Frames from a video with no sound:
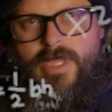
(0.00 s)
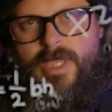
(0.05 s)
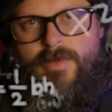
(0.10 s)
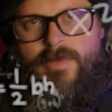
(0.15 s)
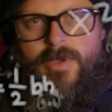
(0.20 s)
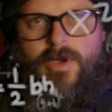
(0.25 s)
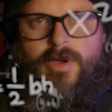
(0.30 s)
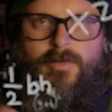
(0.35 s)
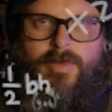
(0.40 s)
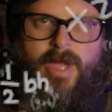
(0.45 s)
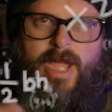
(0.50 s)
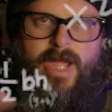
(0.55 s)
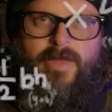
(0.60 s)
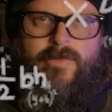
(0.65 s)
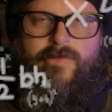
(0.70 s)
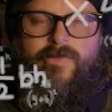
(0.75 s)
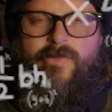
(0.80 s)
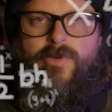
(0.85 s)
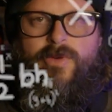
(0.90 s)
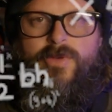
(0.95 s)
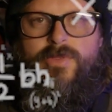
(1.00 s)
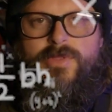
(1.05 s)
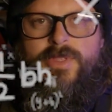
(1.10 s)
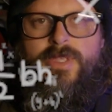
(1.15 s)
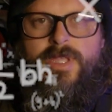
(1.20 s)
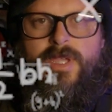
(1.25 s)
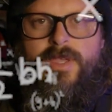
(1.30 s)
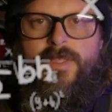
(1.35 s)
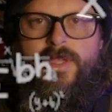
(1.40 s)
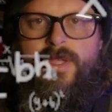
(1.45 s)
keep going back and forth
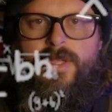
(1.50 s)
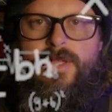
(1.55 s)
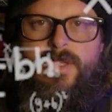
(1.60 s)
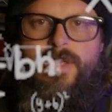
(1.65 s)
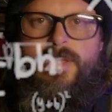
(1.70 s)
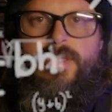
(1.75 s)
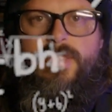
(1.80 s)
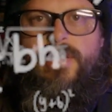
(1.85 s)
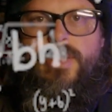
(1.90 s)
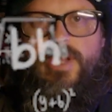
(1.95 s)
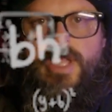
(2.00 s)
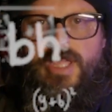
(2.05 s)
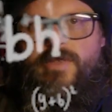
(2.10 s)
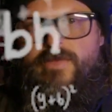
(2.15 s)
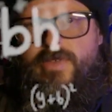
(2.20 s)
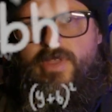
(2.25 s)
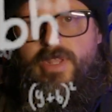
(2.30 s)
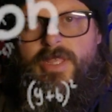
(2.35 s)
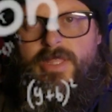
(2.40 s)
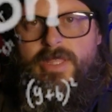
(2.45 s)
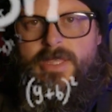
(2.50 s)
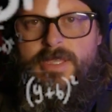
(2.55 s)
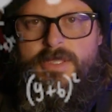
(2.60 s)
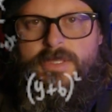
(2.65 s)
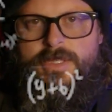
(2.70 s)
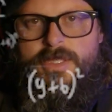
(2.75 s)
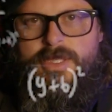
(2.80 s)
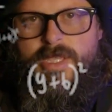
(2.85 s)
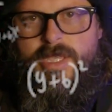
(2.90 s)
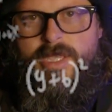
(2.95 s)
until they're even at
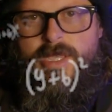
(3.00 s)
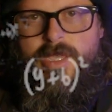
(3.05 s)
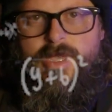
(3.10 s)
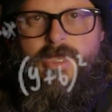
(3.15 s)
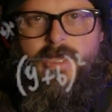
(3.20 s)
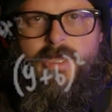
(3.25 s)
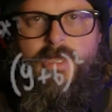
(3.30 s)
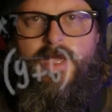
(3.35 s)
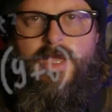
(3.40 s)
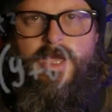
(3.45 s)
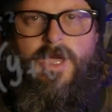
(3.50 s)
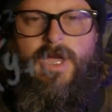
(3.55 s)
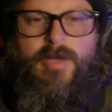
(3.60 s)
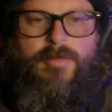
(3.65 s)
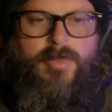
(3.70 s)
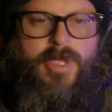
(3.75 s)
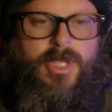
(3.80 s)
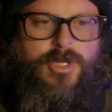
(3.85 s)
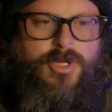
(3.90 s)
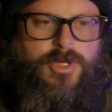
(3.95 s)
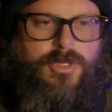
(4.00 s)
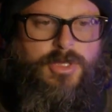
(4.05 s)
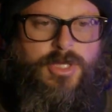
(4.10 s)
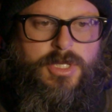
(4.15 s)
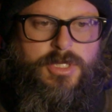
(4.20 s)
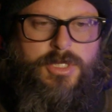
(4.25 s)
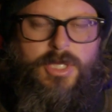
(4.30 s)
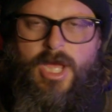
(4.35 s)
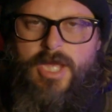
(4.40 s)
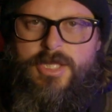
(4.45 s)
least. Make sure the
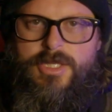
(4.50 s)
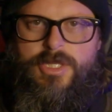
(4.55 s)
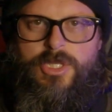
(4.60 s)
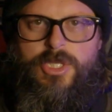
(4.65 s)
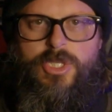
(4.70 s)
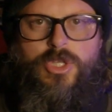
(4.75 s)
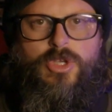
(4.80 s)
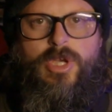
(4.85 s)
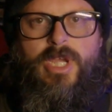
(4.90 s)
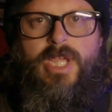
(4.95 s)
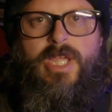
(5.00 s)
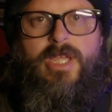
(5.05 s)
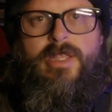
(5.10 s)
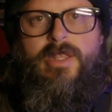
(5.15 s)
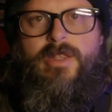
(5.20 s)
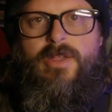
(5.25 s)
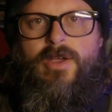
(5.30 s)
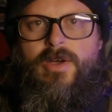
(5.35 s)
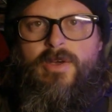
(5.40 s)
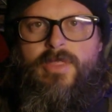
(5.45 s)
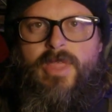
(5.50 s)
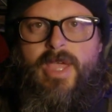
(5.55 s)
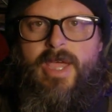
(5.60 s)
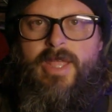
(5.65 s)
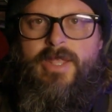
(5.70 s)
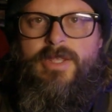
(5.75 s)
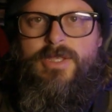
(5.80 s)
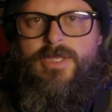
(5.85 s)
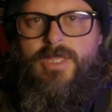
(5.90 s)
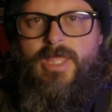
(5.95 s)
exhaust is straight, all
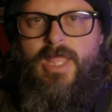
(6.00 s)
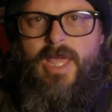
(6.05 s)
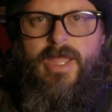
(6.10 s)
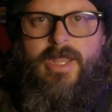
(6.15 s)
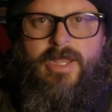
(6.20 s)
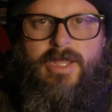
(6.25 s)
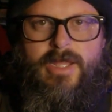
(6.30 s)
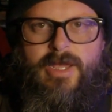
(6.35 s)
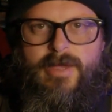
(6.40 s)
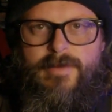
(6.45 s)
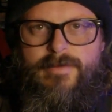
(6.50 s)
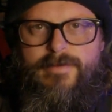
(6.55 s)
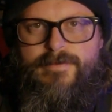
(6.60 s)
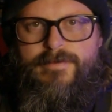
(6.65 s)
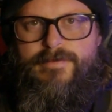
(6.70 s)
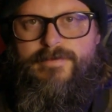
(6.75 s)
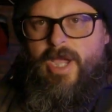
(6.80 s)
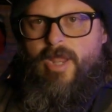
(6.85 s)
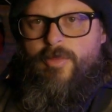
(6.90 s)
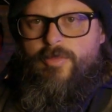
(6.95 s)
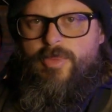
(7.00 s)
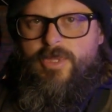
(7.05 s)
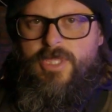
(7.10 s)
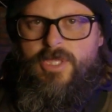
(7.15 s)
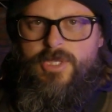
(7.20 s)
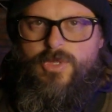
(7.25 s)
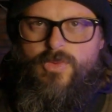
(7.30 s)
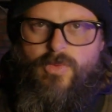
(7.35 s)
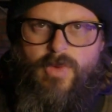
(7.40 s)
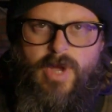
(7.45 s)
that, just line it up. So I gotta put
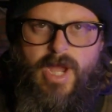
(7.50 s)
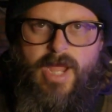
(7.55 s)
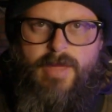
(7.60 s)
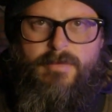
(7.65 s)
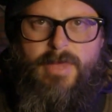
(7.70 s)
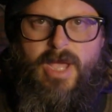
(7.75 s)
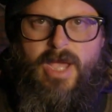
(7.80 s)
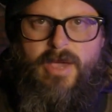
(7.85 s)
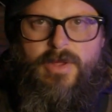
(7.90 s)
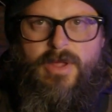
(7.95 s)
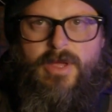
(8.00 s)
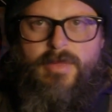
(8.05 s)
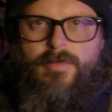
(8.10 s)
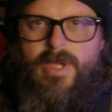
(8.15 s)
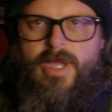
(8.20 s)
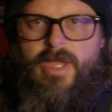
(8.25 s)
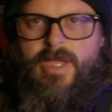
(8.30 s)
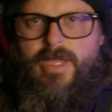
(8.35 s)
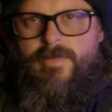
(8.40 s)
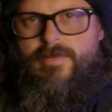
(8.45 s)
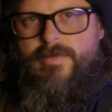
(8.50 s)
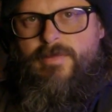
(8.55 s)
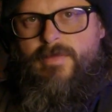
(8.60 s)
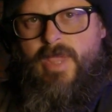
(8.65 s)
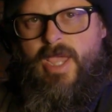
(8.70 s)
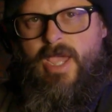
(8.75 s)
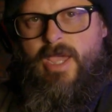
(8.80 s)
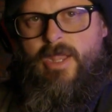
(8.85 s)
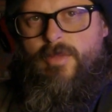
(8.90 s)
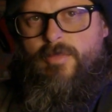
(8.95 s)
this ram mount on my
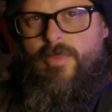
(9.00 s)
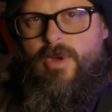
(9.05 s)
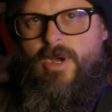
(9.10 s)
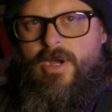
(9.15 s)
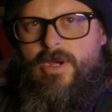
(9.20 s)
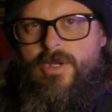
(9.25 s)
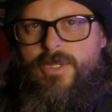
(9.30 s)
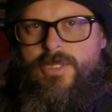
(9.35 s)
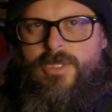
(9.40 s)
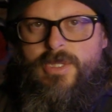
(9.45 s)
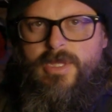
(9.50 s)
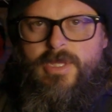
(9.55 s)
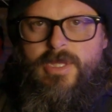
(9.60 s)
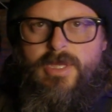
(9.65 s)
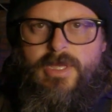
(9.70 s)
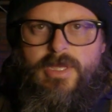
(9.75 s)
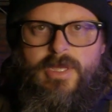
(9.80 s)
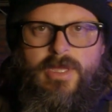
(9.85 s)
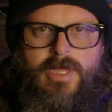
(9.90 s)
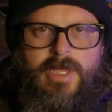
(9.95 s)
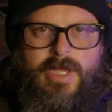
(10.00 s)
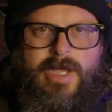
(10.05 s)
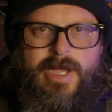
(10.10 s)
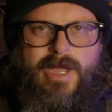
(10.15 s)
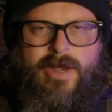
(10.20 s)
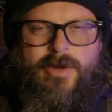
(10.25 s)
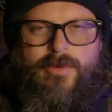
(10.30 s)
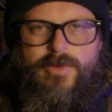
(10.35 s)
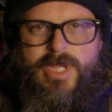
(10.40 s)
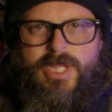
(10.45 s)
handlebars. I
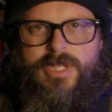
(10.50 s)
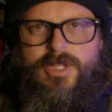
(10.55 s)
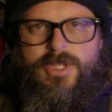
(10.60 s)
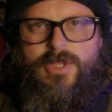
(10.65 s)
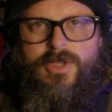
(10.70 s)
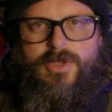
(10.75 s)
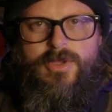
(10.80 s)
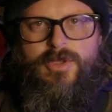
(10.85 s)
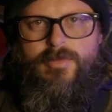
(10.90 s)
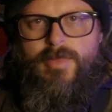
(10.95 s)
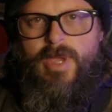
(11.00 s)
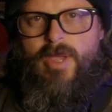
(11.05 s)
gotta retune